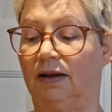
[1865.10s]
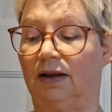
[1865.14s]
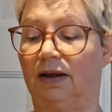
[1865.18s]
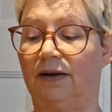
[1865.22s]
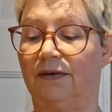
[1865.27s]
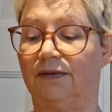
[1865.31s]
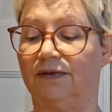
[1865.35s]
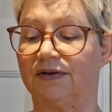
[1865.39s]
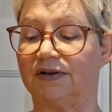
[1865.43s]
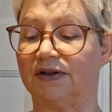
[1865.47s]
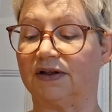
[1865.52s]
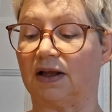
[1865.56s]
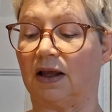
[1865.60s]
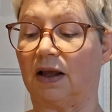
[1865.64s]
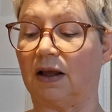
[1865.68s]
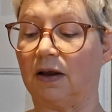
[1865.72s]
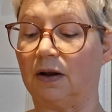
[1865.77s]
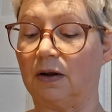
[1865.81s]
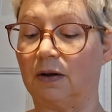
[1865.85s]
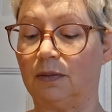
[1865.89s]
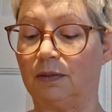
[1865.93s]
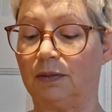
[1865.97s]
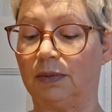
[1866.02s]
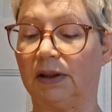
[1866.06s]
If
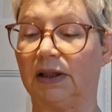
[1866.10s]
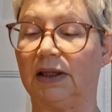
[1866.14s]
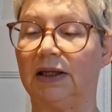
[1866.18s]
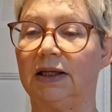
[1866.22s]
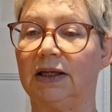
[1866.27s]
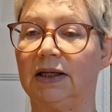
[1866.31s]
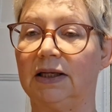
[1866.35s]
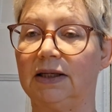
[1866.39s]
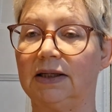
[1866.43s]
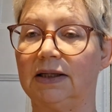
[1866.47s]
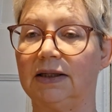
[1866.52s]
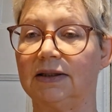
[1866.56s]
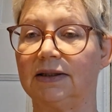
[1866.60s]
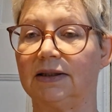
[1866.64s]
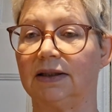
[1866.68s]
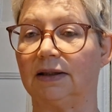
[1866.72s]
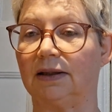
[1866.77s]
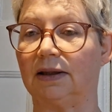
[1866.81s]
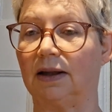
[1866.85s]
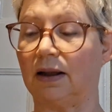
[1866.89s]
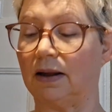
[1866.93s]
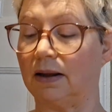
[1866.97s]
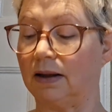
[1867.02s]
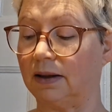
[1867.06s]
so, please
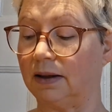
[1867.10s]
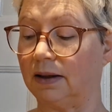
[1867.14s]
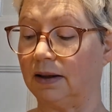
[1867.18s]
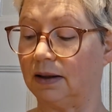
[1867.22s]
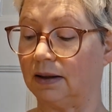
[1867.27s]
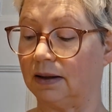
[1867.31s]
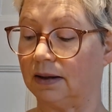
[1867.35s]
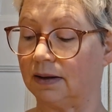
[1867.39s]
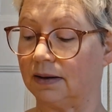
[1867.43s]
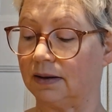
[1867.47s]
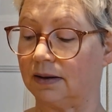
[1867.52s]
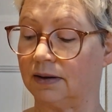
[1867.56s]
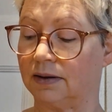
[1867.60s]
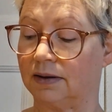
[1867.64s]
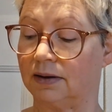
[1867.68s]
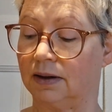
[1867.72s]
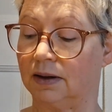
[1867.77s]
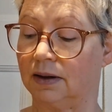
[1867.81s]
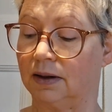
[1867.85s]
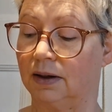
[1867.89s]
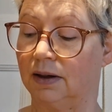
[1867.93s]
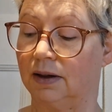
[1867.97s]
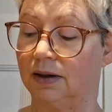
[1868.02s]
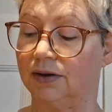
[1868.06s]
like,
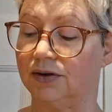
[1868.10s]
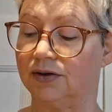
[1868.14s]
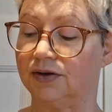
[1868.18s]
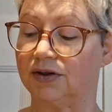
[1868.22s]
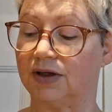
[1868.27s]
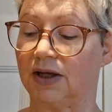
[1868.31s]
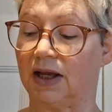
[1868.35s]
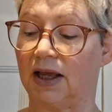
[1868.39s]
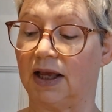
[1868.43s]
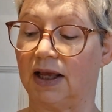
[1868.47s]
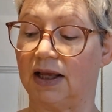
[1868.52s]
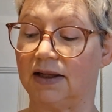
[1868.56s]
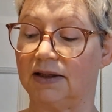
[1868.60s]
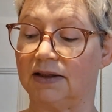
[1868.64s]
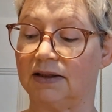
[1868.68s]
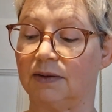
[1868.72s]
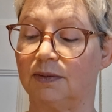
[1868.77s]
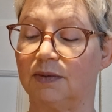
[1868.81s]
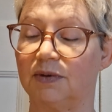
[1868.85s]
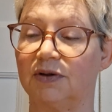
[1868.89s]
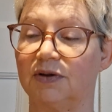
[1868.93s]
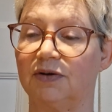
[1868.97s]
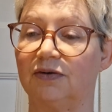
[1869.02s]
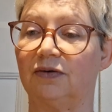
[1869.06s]
share,
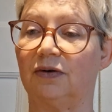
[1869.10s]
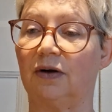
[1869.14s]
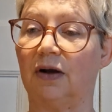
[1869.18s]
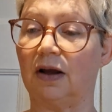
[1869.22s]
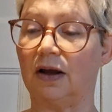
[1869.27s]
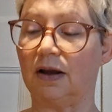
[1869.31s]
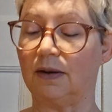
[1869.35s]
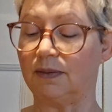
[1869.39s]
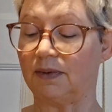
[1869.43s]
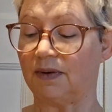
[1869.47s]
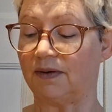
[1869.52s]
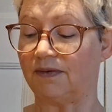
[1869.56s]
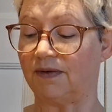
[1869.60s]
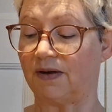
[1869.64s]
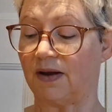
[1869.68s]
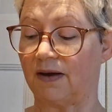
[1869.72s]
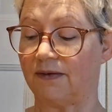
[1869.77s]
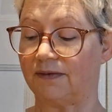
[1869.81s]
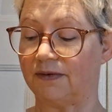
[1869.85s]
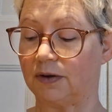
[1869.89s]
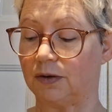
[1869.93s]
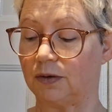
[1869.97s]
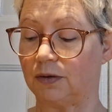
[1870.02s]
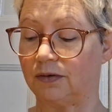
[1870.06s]
subscribe if you
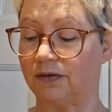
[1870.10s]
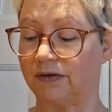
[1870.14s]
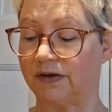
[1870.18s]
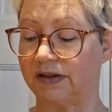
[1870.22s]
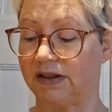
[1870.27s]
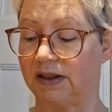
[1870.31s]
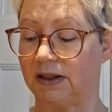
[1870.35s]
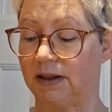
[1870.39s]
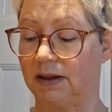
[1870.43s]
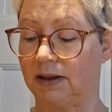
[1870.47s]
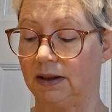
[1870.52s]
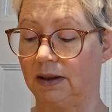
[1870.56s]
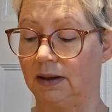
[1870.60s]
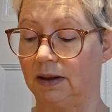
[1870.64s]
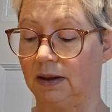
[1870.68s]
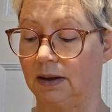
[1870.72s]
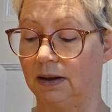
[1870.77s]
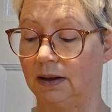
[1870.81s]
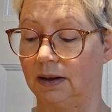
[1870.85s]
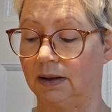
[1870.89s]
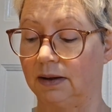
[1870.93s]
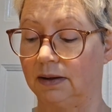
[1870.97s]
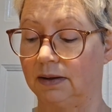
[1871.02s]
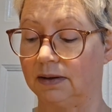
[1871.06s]
haven't already
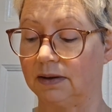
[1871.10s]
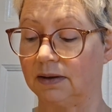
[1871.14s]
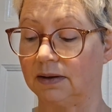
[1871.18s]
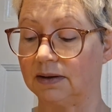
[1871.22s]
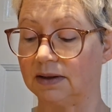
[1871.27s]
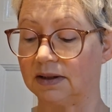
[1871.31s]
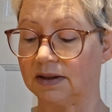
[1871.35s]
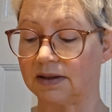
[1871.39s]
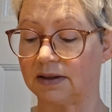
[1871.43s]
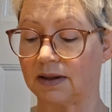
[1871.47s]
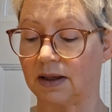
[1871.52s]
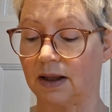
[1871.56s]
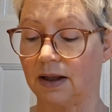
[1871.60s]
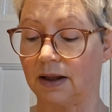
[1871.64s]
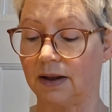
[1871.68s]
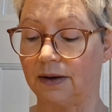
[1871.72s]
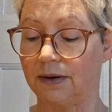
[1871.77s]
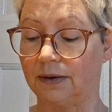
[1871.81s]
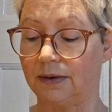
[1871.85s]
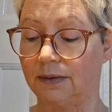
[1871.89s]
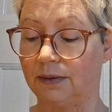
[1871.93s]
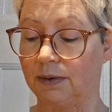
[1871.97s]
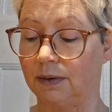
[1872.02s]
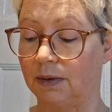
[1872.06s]
done
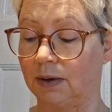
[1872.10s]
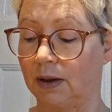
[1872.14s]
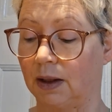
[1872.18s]
so.